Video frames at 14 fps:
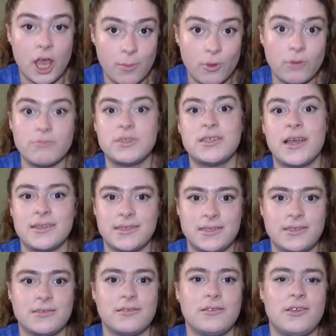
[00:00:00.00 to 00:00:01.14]
mum
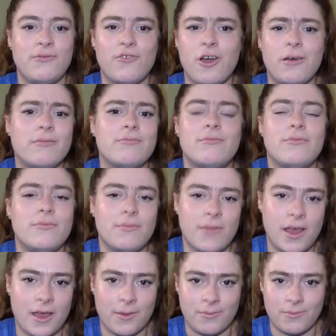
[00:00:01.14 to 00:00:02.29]
says, you've got
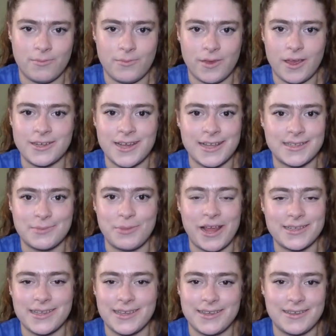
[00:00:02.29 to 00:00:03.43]
her dad's
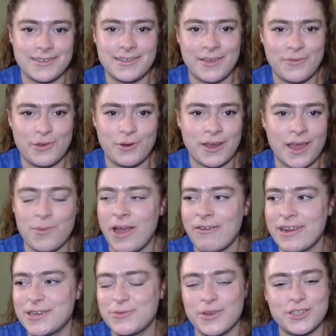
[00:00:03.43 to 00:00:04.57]
blessing if you want to get
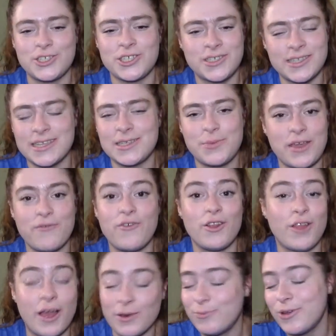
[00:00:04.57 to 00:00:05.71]
married, which is a bit full
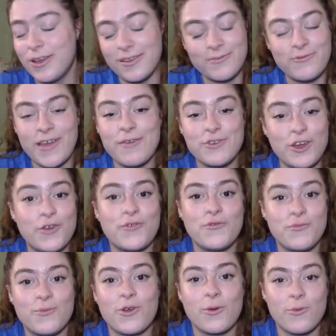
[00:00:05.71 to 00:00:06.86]
on, but fair enough,
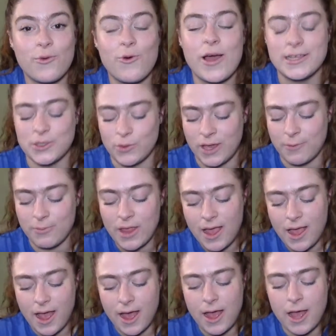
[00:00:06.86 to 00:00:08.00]
quite sweet.
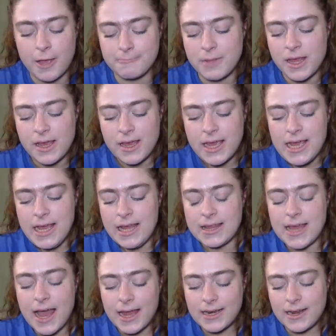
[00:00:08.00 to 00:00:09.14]

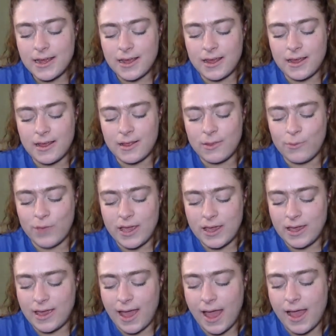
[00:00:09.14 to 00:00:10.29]
Then
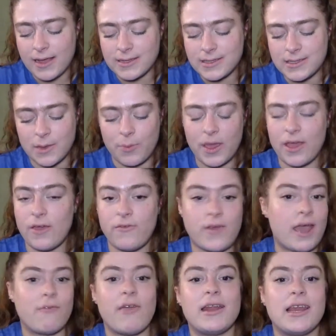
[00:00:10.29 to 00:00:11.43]
we get a bit of
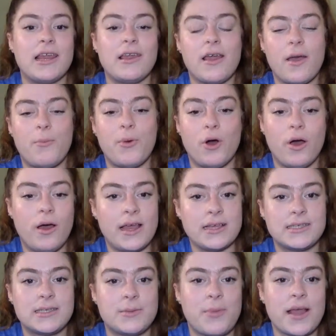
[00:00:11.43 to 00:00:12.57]
getting ready, but
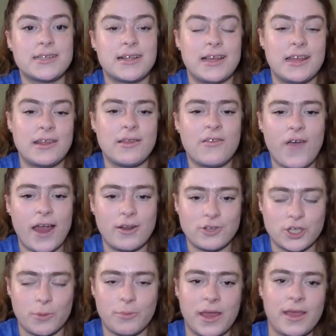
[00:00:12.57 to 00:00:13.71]
it's basically the final
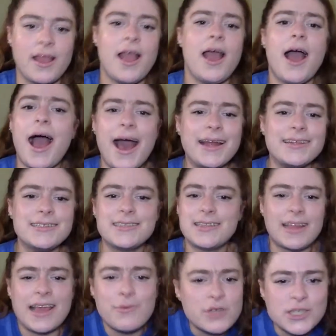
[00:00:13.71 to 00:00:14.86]
dumping, and
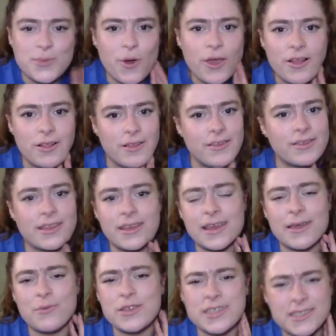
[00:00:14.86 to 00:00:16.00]
it was spoil.
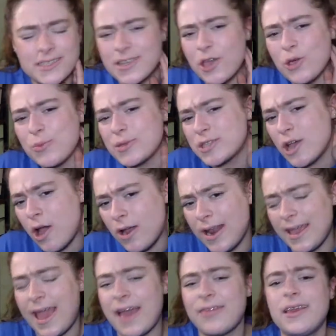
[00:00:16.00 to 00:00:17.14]
It was so bizarre.
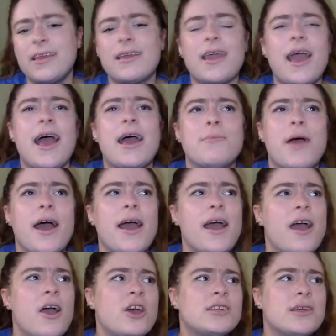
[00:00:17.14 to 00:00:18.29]
Like, I think I
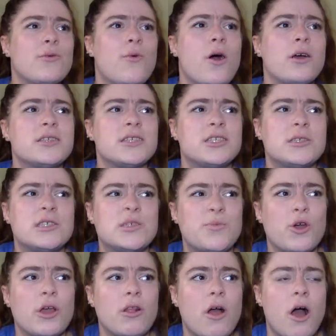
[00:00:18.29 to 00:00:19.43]
heard it was
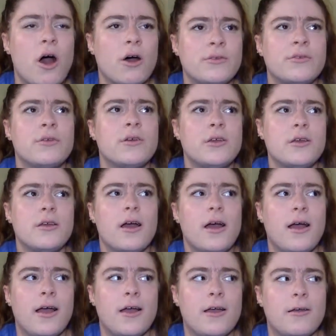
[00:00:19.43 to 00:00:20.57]
spoil on
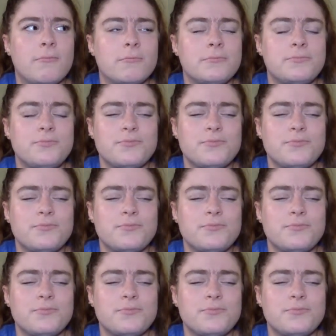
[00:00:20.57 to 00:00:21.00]
Maya